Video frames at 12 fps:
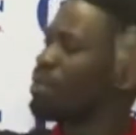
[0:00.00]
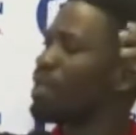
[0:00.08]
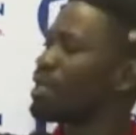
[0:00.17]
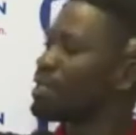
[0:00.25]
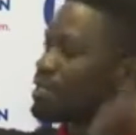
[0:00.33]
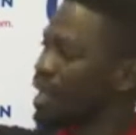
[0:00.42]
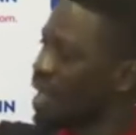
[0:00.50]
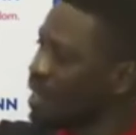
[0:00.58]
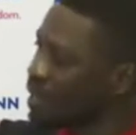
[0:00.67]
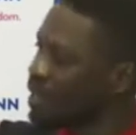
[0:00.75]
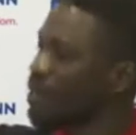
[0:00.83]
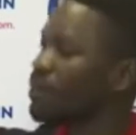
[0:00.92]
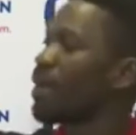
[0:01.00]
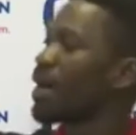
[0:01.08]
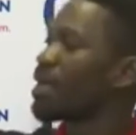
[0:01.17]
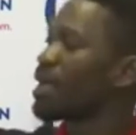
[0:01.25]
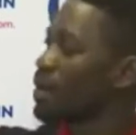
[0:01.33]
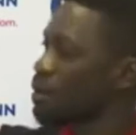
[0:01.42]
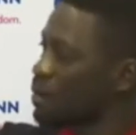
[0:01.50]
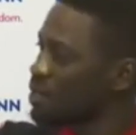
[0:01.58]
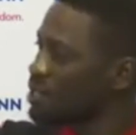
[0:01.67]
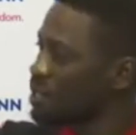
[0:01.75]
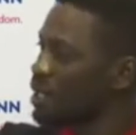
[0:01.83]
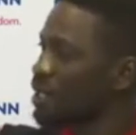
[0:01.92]
being done by a
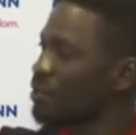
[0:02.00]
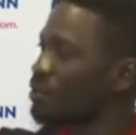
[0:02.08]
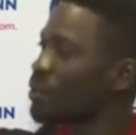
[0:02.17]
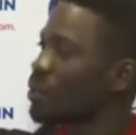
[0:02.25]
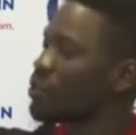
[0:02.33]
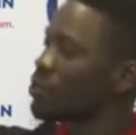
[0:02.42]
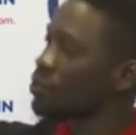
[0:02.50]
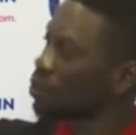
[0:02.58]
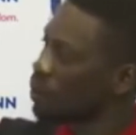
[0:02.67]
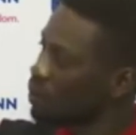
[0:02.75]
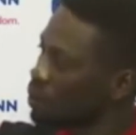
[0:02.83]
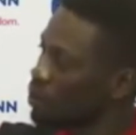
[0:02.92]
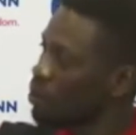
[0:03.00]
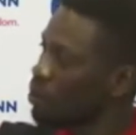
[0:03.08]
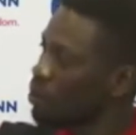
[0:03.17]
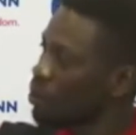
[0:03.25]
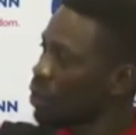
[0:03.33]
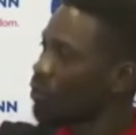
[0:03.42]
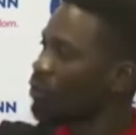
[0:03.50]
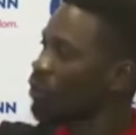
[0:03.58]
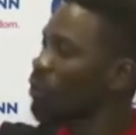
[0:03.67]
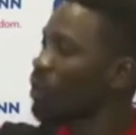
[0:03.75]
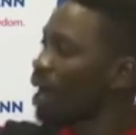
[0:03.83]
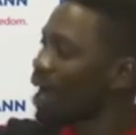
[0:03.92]
president from Europe or
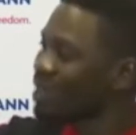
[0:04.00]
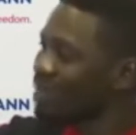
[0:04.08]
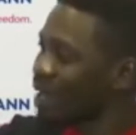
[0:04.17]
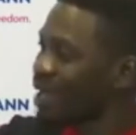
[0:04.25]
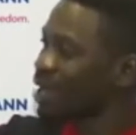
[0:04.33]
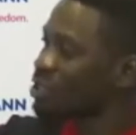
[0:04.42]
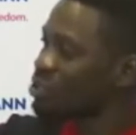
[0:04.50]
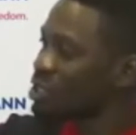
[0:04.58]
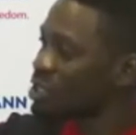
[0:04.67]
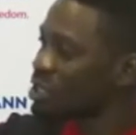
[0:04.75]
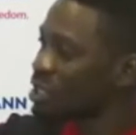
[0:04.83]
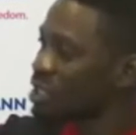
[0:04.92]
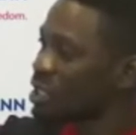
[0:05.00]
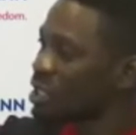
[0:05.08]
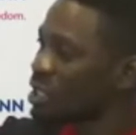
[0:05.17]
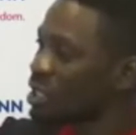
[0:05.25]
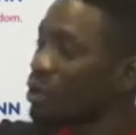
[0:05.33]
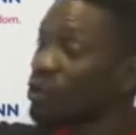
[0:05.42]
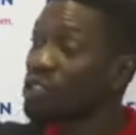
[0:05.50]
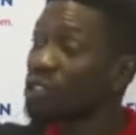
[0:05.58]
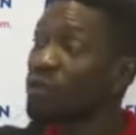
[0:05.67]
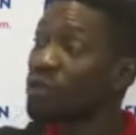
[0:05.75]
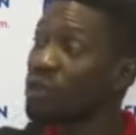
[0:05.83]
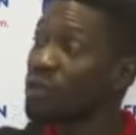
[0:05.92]
from other countries, he
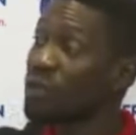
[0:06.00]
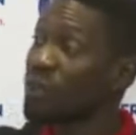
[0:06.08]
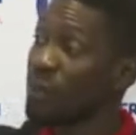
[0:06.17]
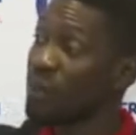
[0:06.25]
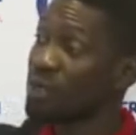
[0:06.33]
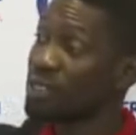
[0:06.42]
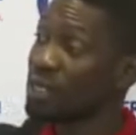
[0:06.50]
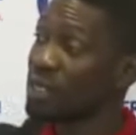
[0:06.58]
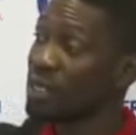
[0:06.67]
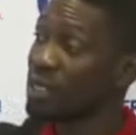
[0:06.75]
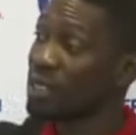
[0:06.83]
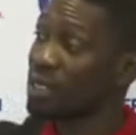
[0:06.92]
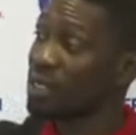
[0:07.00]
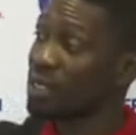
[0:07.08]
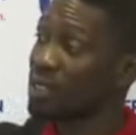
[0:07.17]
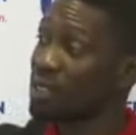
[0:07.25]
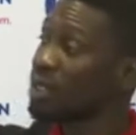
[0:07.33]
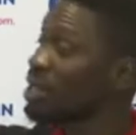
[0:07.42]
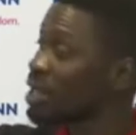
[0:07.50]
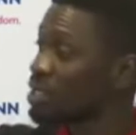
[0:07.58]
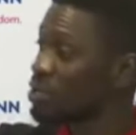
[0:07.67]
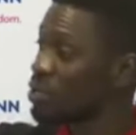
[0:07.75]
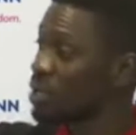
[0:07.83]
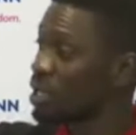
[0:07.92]
she would not be a president the
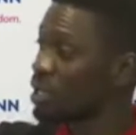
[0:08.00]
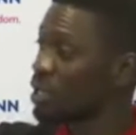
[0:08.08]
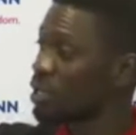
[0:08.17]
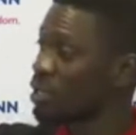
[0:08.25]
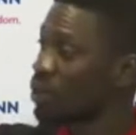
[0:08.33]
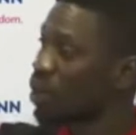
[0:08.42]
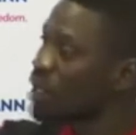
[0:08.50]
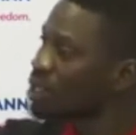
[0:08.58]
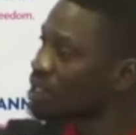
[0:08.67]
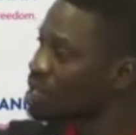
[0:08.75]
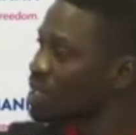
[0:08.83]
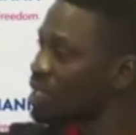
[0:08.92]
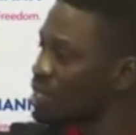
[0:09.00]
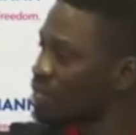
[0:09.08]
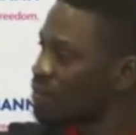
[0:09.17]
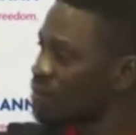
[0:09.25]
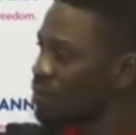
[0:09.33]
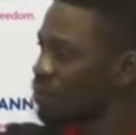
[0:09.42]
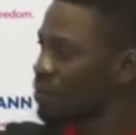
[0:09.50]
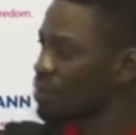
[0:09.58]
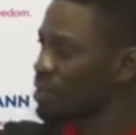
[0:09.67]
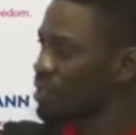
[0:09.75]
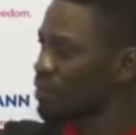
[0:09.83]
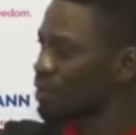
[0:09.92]
next week. What is then different
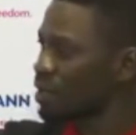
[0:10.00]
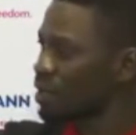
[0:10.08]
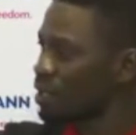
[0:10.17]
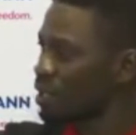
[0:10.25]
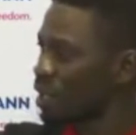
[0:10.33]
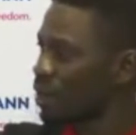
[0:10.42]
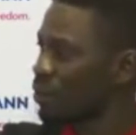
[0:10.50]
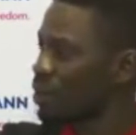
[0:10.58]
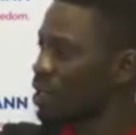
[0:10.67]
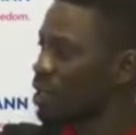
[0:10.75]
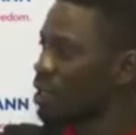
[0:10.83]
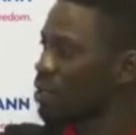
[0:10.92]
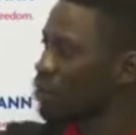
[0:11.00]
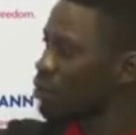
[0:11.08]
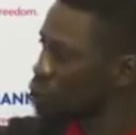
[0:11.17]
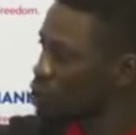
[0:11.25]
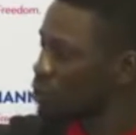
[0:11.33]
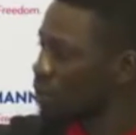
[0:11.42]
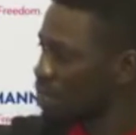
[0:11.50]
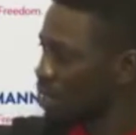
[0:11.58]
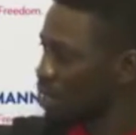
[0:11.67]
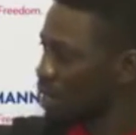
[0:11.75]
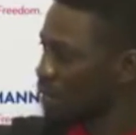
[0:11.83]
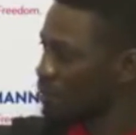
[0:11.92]
from Museveni? Are we not human
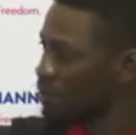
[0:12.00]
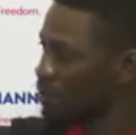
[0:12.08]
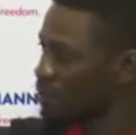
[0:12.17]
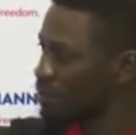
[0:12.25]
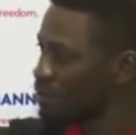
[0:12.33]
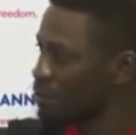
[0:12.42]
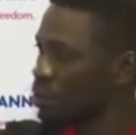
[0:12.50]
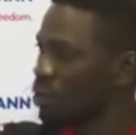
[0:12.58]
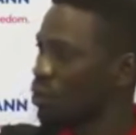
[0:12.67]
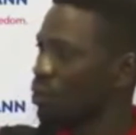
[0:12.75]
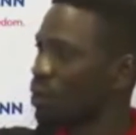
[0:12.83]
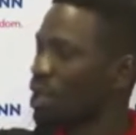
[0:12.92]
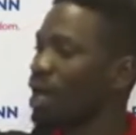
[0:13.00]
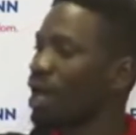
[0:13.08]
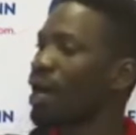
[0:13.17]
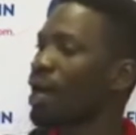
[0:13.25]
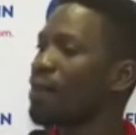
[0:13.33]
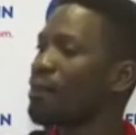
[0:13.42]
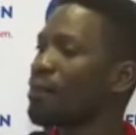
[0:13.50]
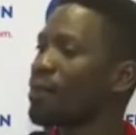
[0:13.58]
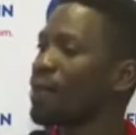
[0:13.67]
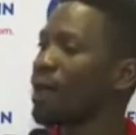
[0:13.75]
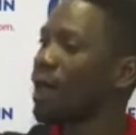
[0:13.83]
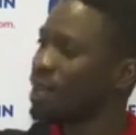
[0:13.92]
enough? So we are
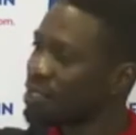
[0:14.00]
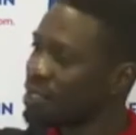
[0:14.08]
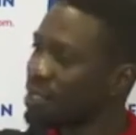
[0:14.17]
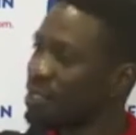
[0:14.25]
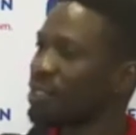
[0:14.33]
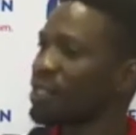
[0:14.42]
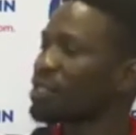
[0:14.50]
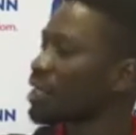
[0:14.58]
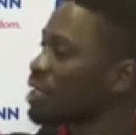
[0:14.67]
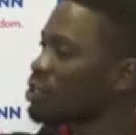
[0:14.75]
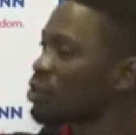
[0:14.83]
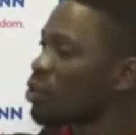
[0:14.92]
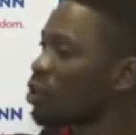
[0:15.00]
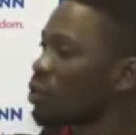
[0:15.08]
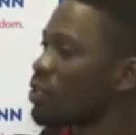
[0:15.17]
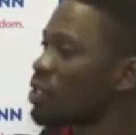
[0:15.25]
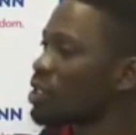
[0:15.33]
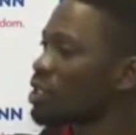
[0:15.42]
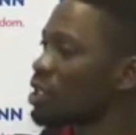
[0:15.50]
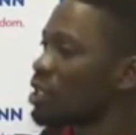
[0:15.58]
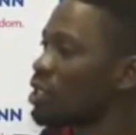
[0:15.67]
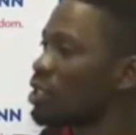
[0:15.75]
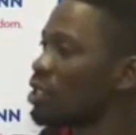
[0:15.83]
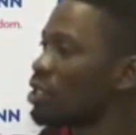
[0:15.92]
asking the international community
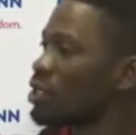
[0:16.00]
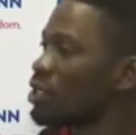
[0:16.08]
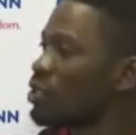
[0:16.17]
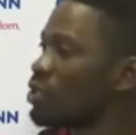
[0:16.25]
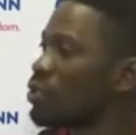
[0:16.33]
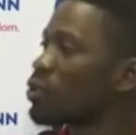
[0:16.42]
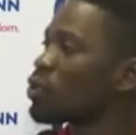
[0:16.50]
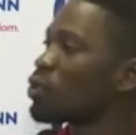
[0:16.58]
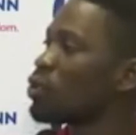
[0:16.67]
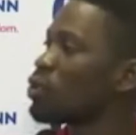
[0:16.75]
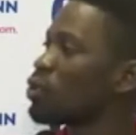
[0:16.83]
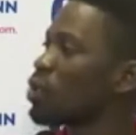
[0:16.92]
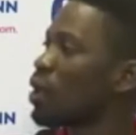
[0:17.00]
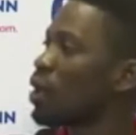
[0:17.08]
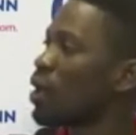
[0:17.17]
not to